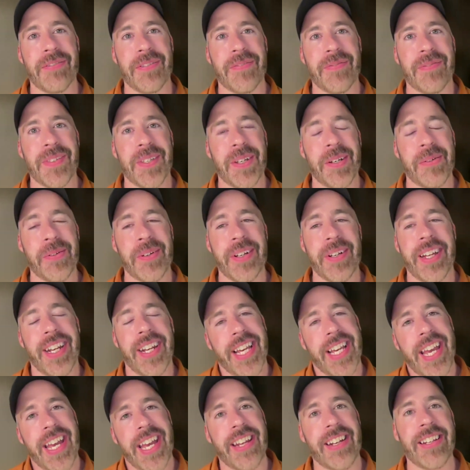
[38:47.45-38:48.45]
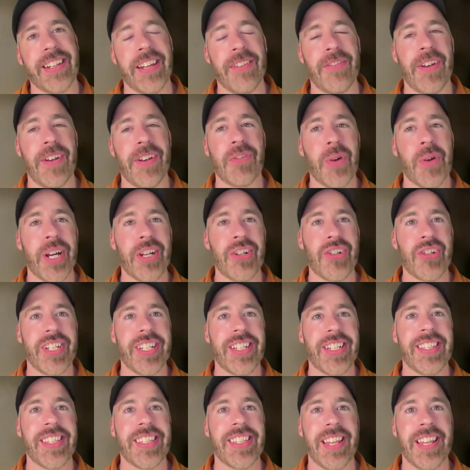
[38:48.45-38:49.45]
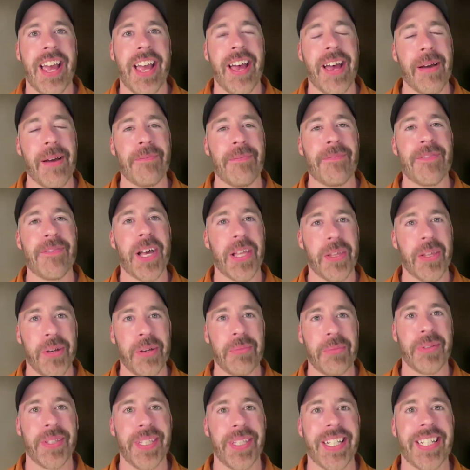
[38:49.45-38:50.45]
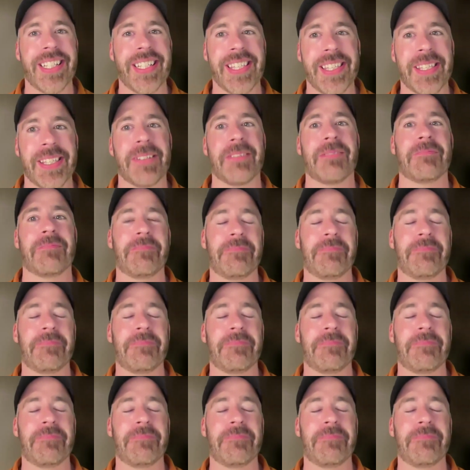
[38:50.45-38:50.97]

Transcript: So, and again, if you have questions, follow up with us.